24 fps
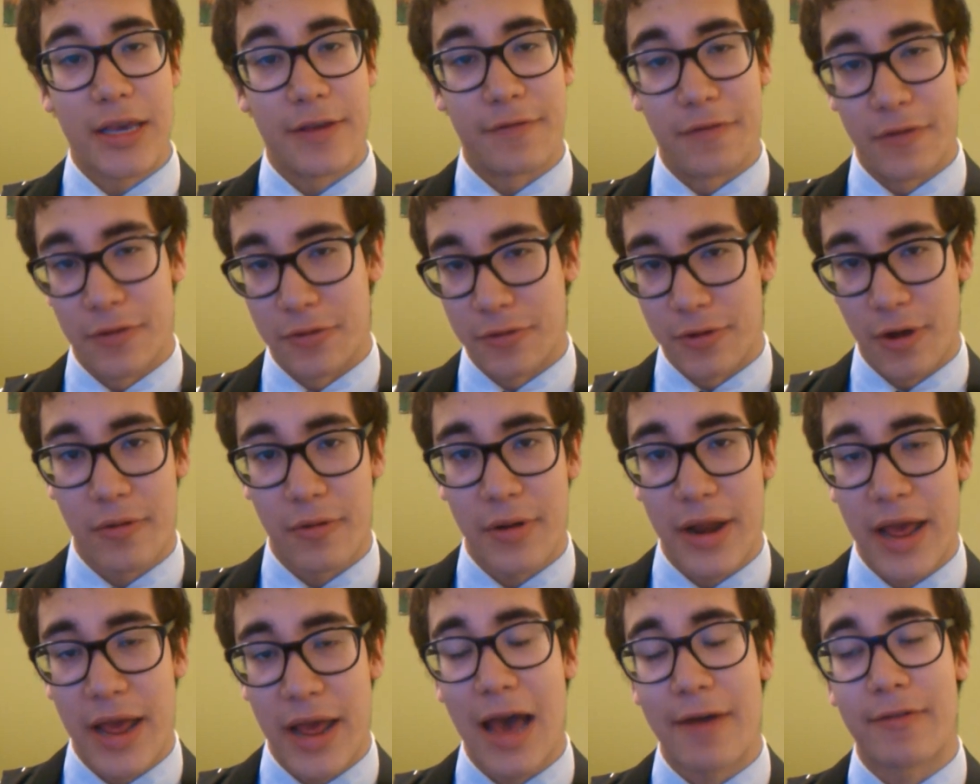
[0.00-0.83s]
If you
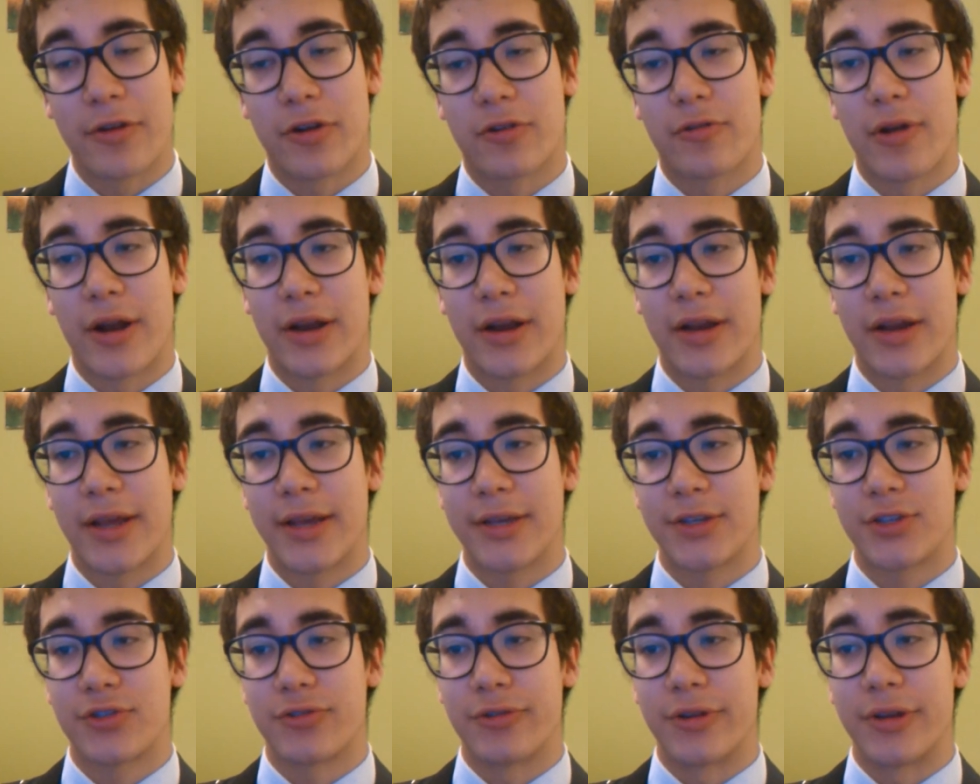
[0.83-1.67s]
don't have a credit
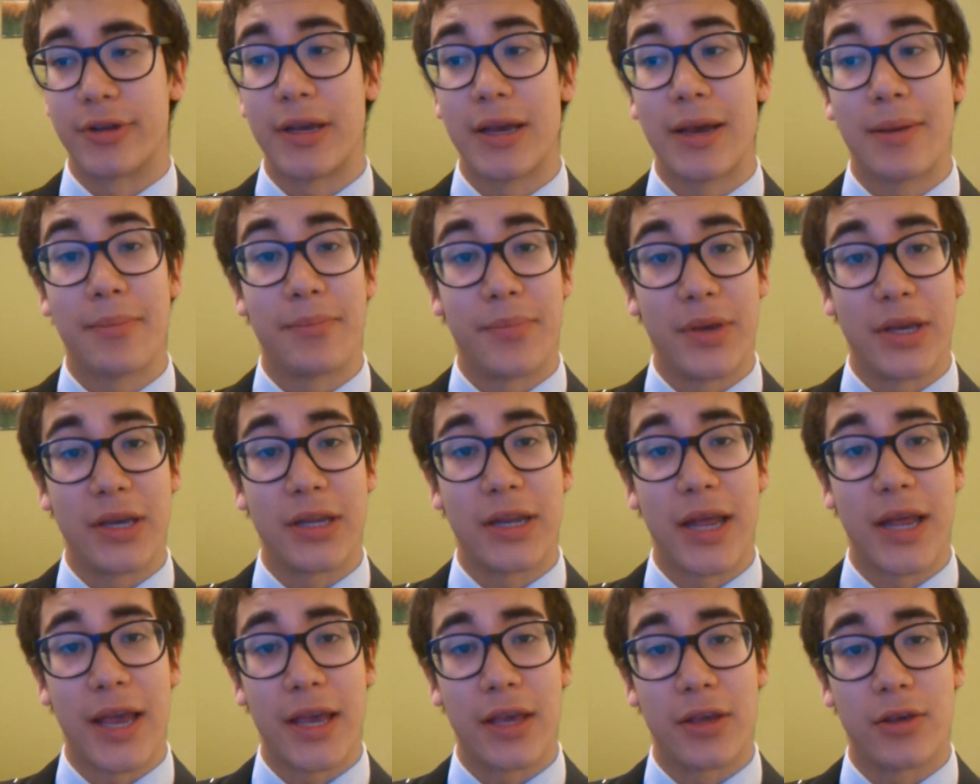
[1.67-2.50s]
history, being
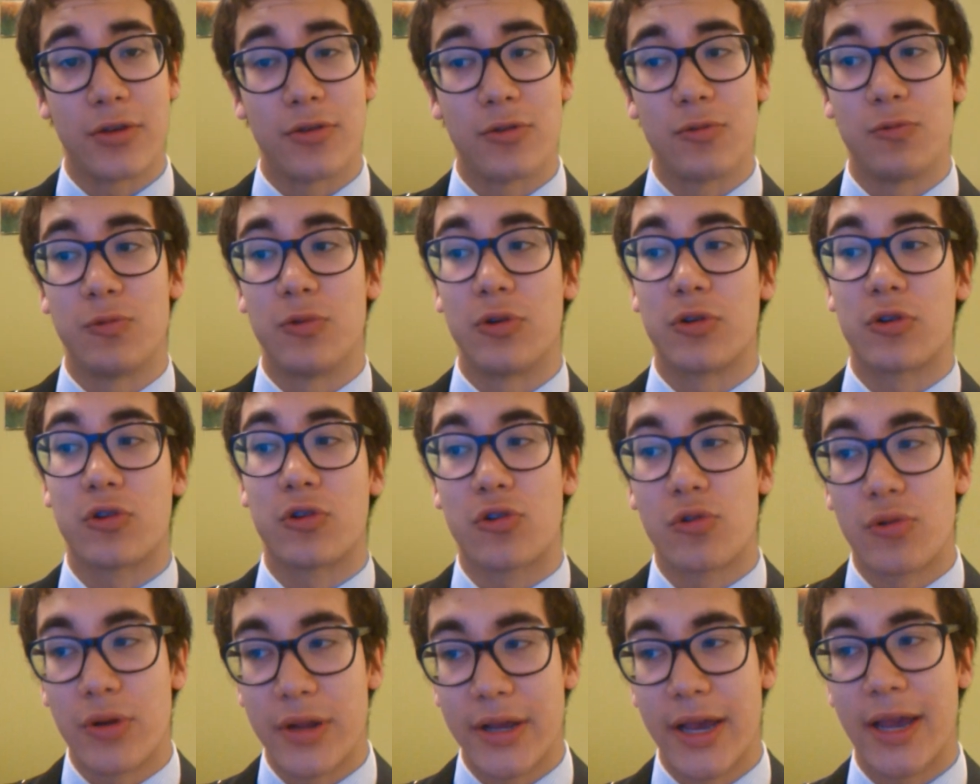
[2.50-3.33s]
an AU will
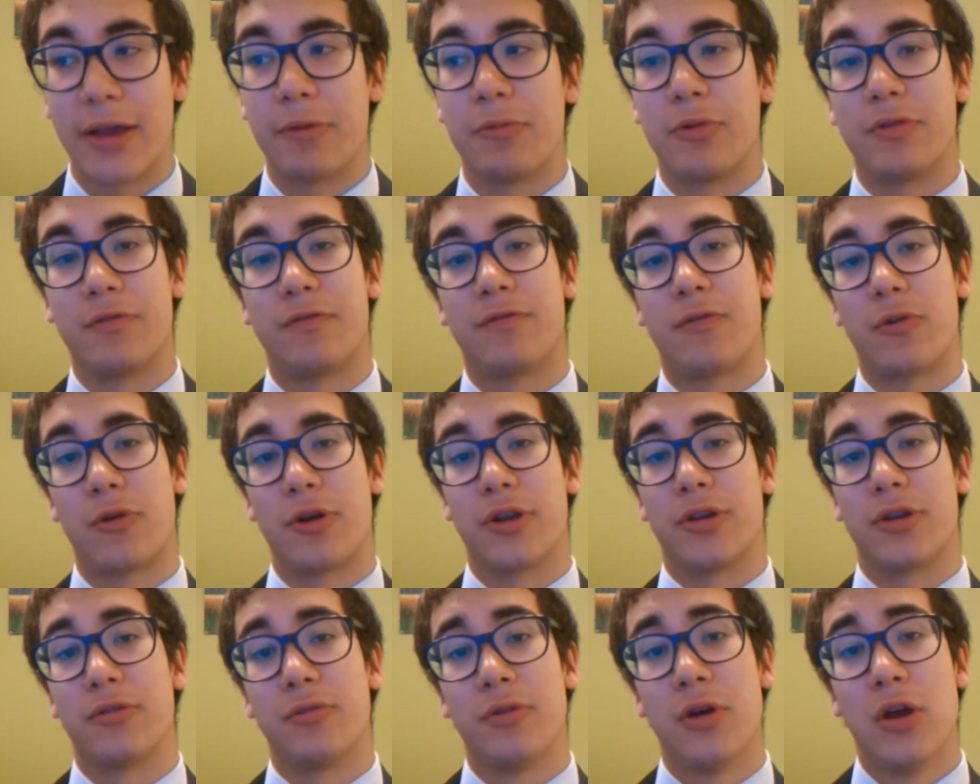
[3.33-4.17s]
create one
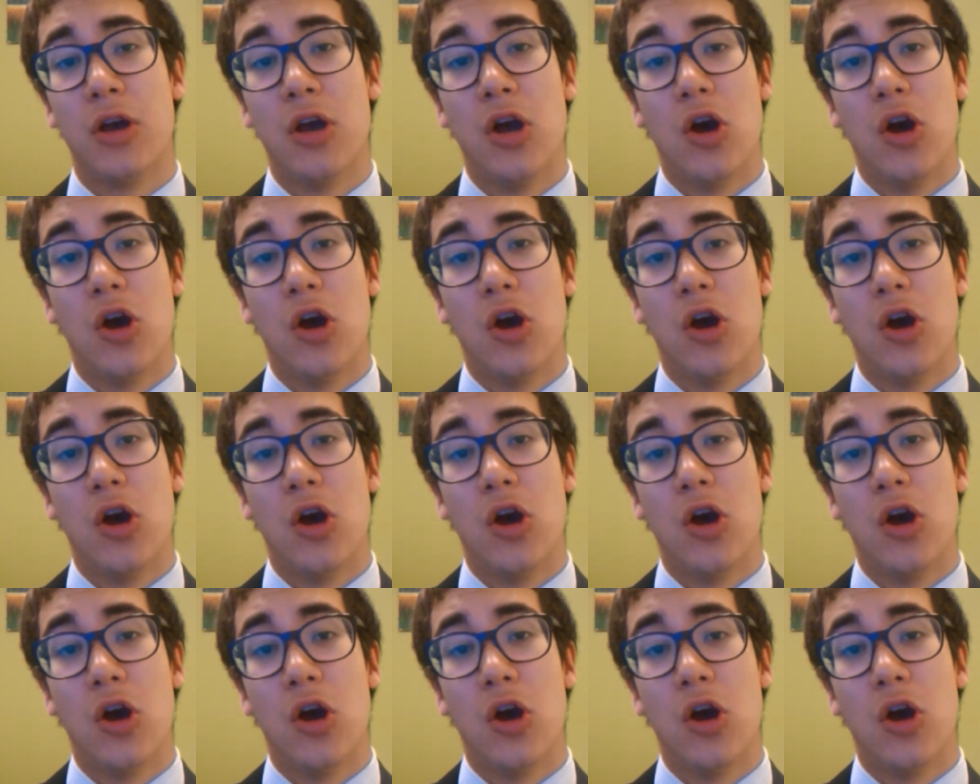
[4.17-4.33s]
for you.